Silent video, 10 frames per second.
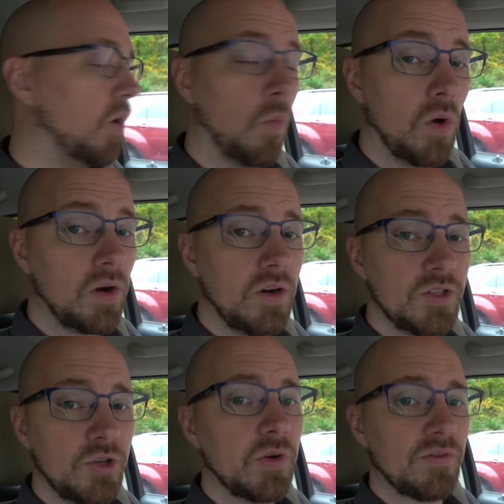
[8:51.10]
We're going to
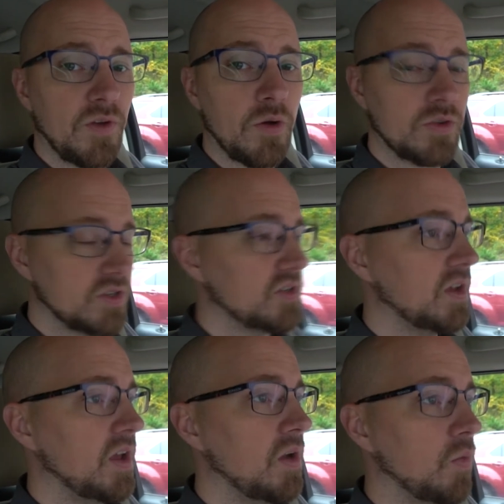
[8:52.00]
do it, folks.
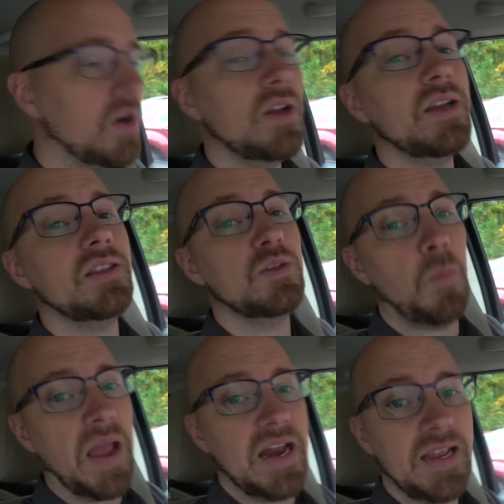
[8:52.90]
We're going to get this
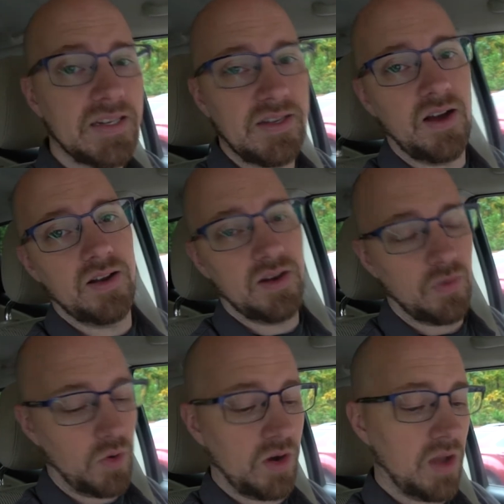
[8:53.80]
painting done.
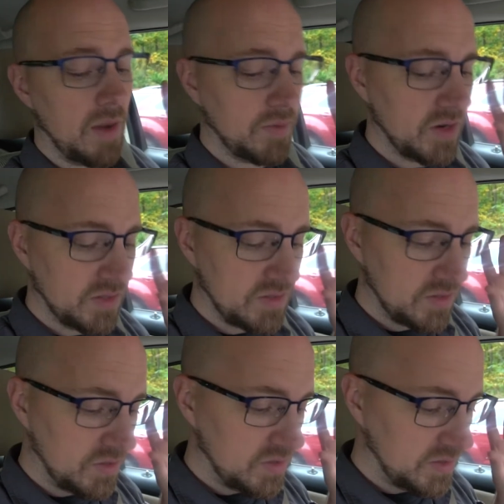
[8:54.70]
I'm going to
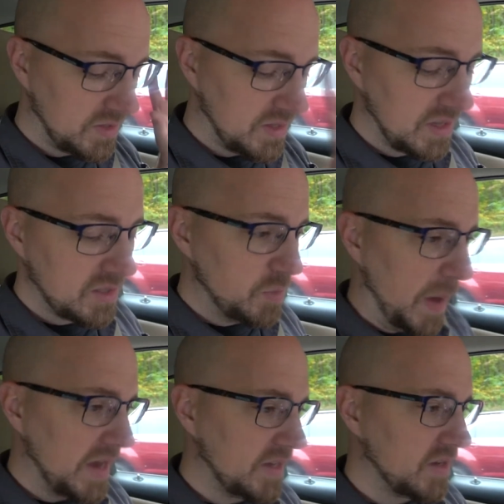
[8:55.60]
get this
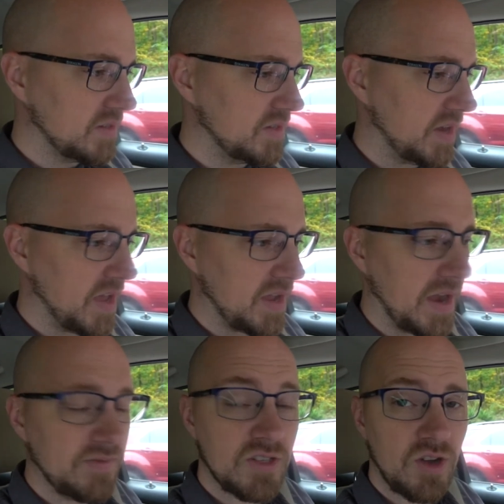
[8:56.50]
painting done today.
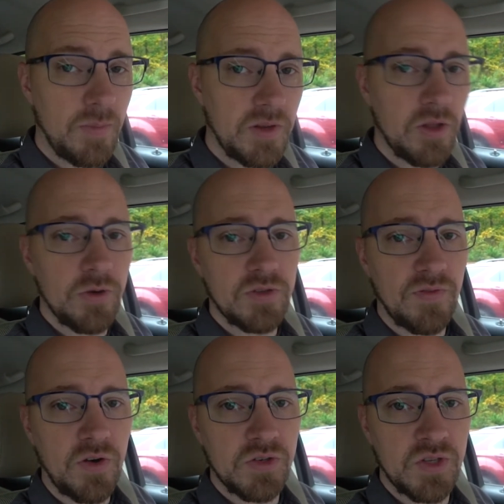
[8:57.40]
I have to stop at Lowe's
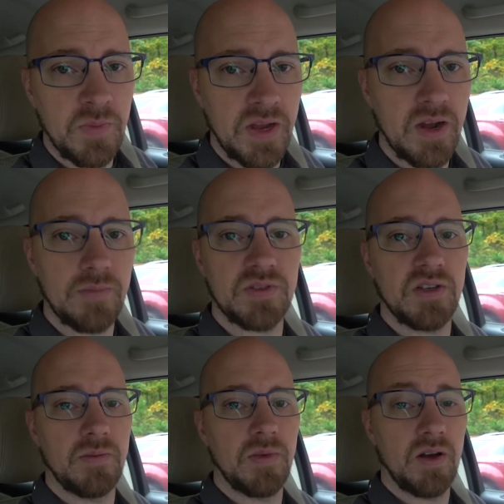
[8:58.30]
first to pick up
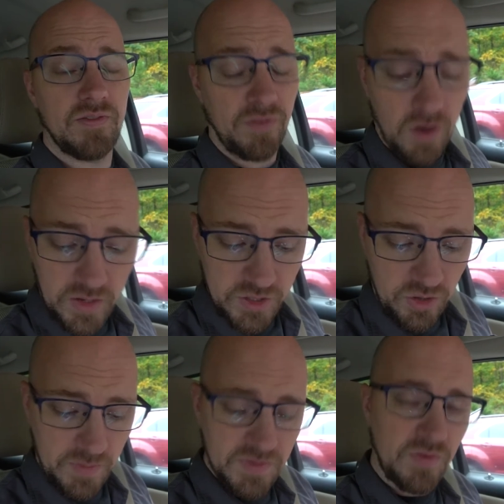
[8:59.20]
some furring
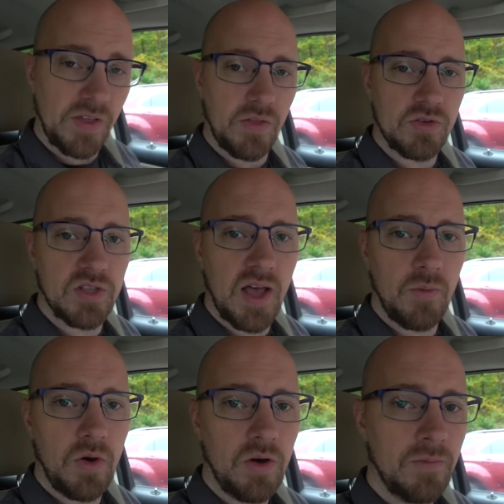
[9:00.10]
strips for the other
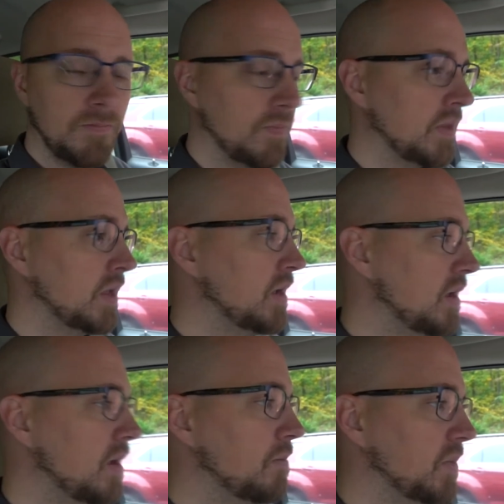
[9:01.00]
slat wall.
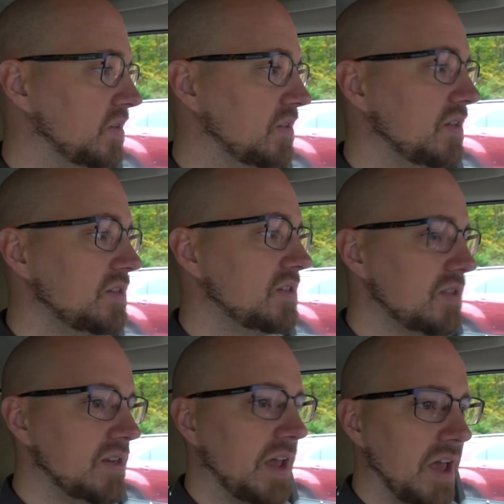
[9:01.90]
But this is
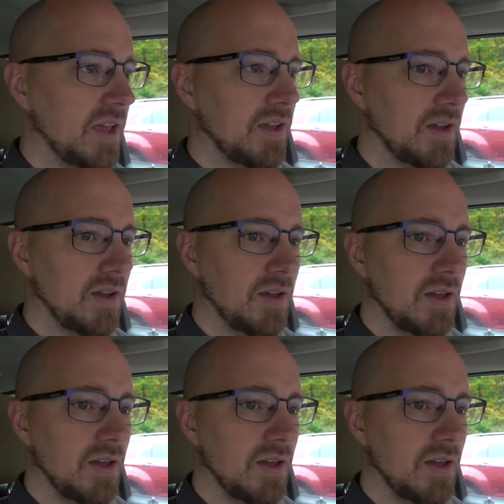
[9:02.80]
the day.